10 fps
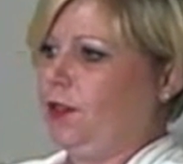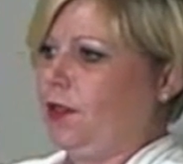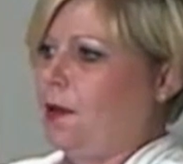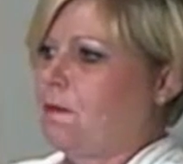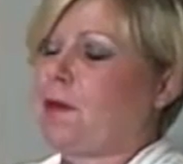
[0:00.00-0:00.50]

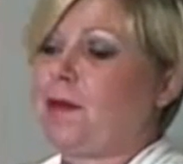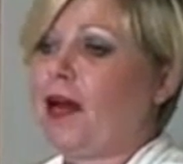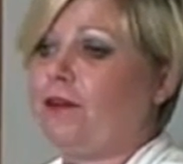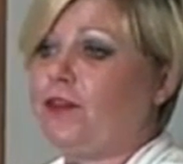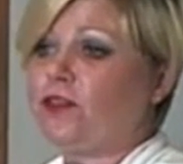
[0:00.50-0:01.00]
maybe
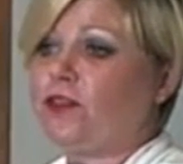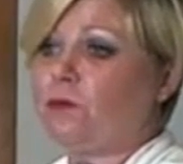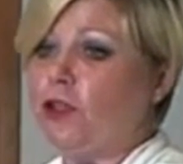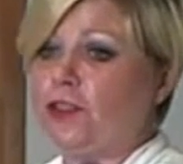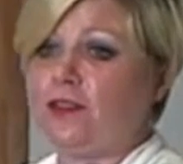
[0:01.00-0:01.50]
have the
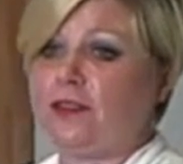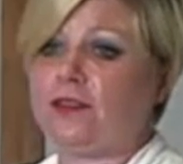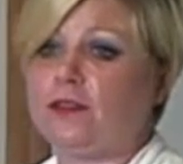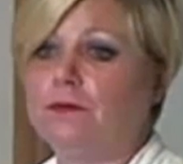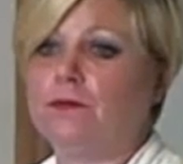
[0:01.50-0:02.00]
smaller
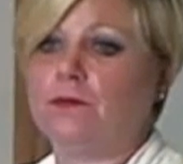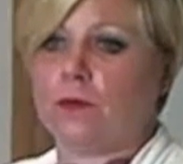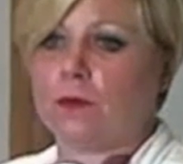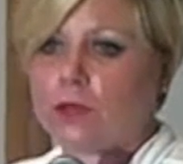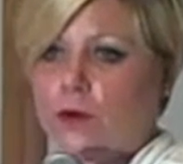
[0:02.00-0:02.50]
system
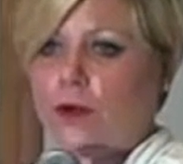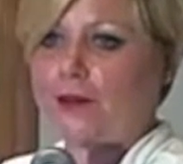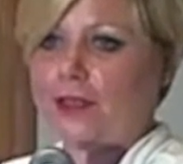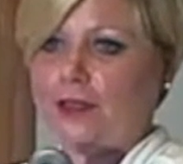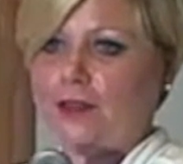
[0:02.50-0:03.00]
go
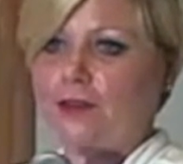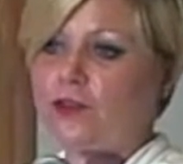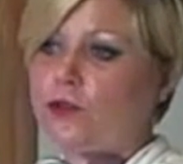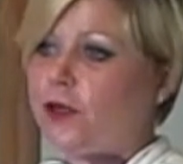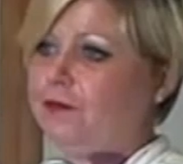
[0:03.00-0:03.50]
out there, the
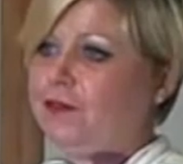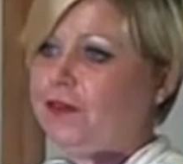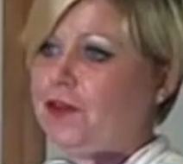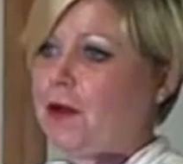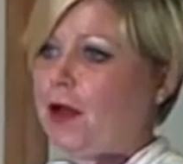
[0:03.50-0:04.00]

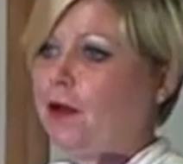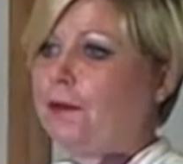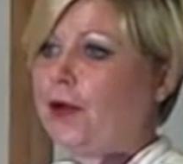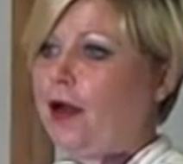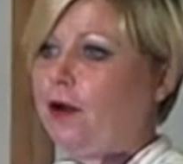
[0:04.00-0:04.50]
250 mile
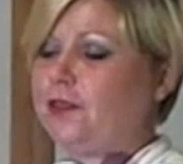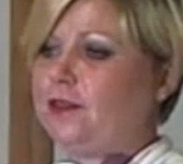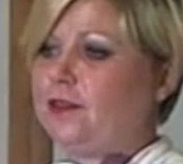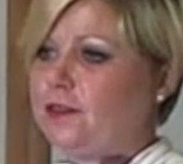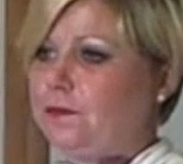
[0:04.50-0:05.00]
per hour
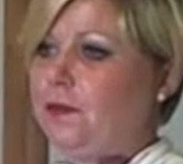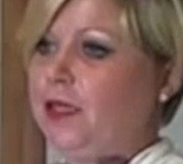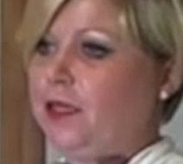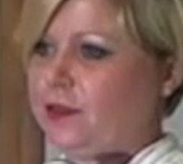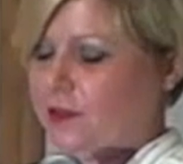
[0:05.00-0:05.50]
system,
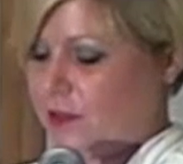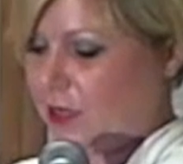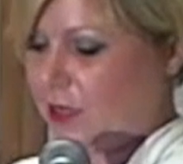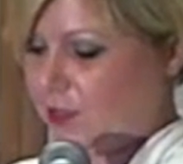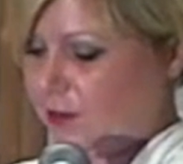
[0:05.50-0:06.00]

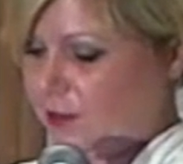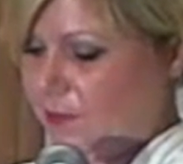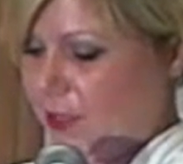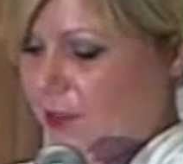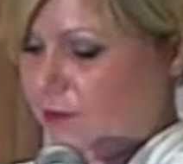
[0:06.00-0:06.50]

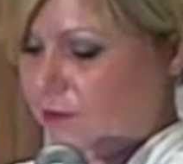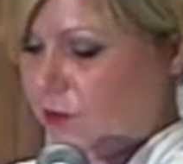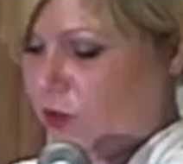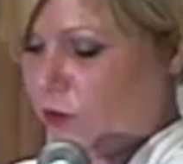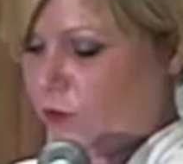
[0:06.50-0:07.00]
something,
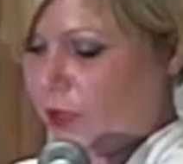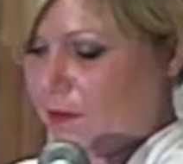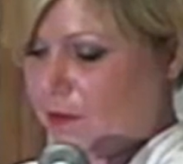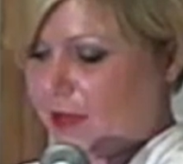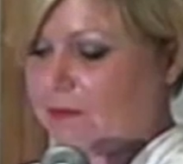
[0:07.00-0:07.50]
you know,
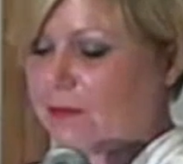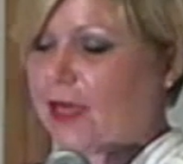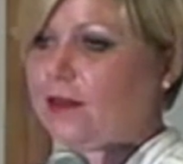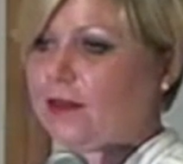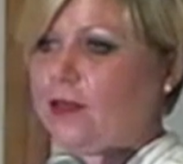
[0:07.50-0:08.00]
that
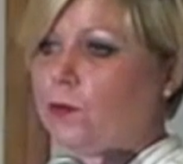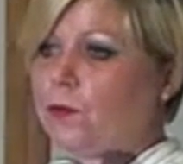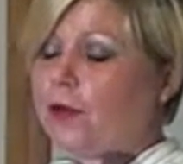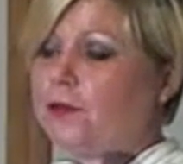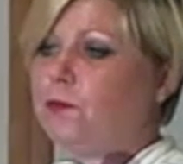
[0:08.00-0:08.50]
will
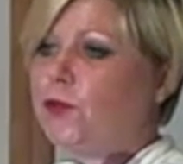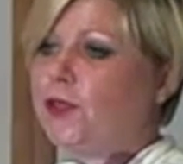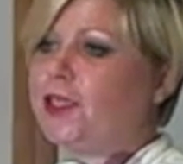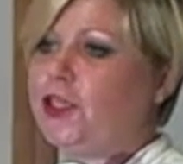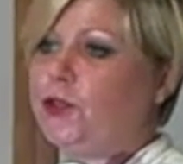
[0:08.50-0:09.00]
probably more
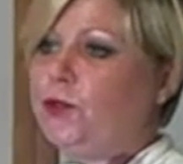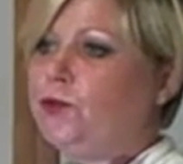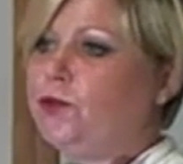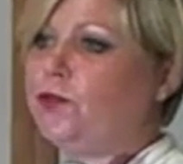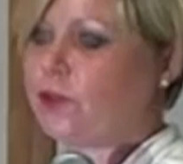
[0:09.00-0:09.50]
get
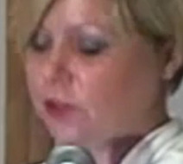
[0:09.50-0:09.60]
used.